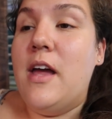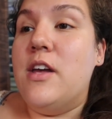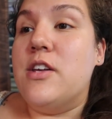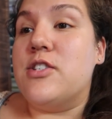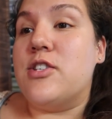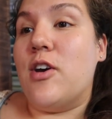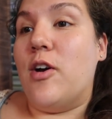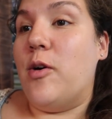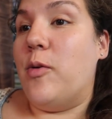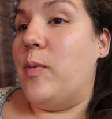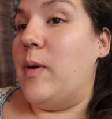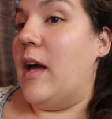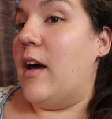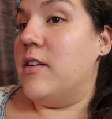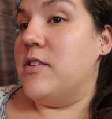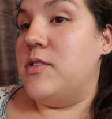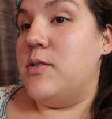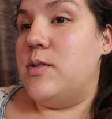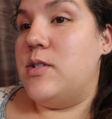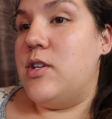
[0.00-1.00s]
So we
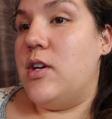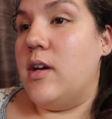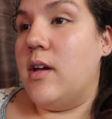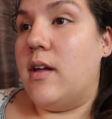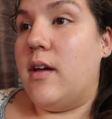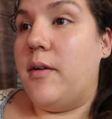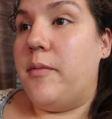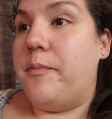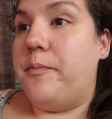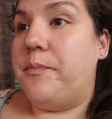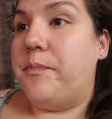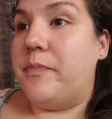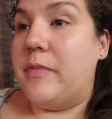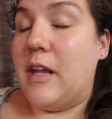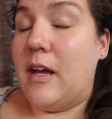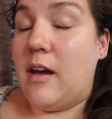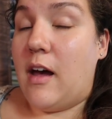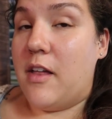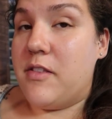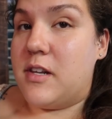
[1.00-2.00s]
also took
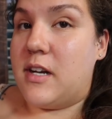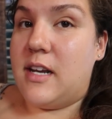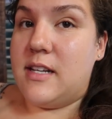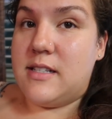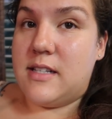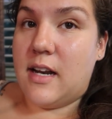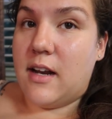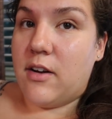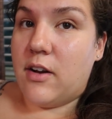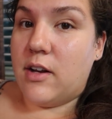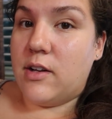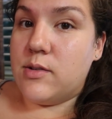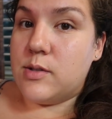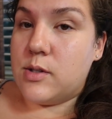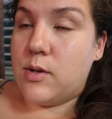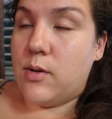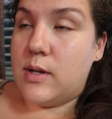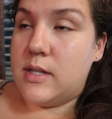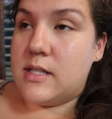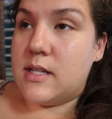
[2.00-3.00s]
Andres and I are
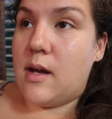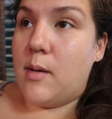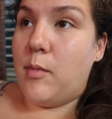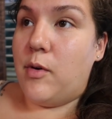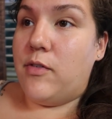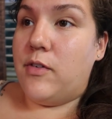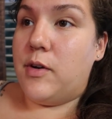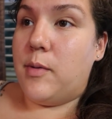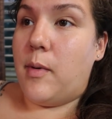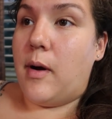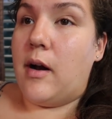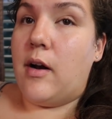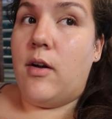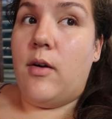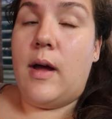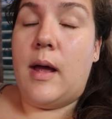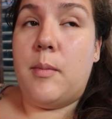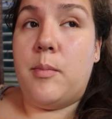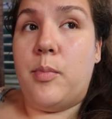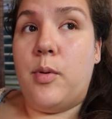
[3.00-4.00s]
going to come over tomorrow
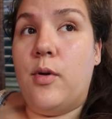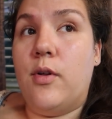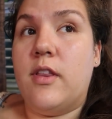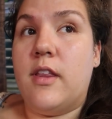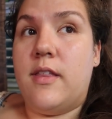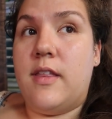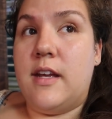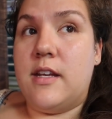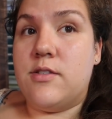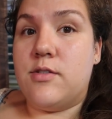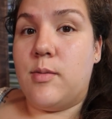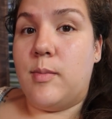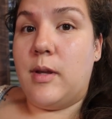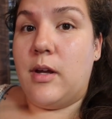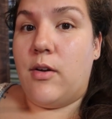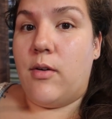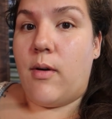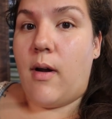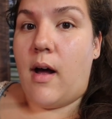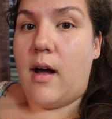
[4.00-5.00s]
and pull the things from the
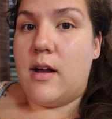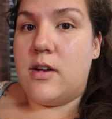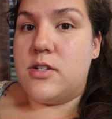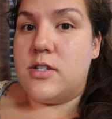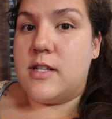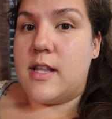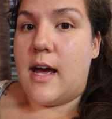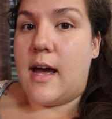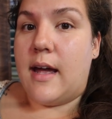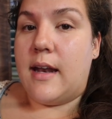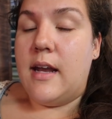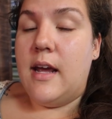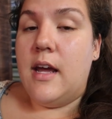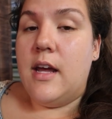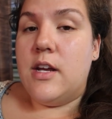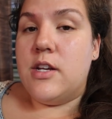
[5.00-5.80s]
garage that